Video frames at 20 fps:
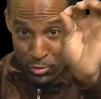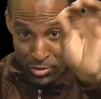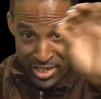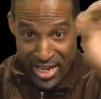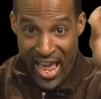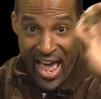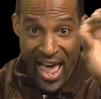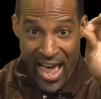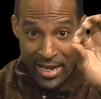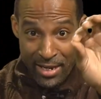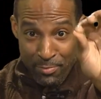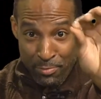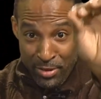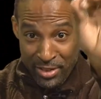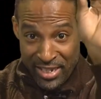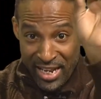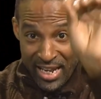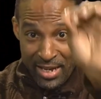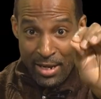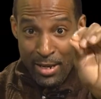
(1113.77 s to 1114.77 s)
tack. I'm gonna hold you
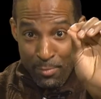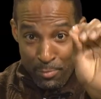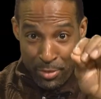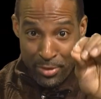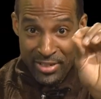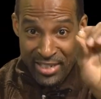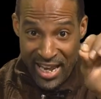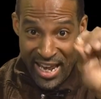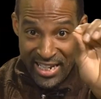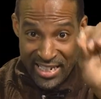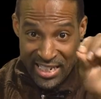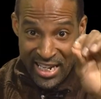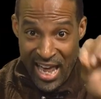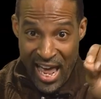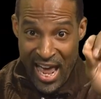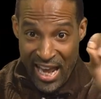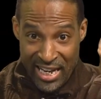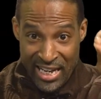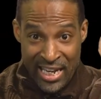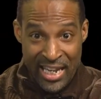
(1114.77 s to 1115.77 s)
to that. Put that
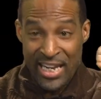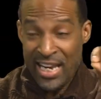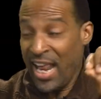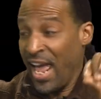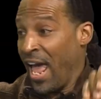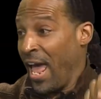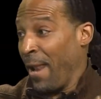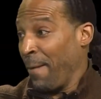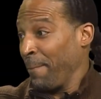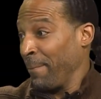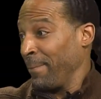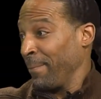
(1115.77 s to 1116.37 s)
tack in. I'm gonna have to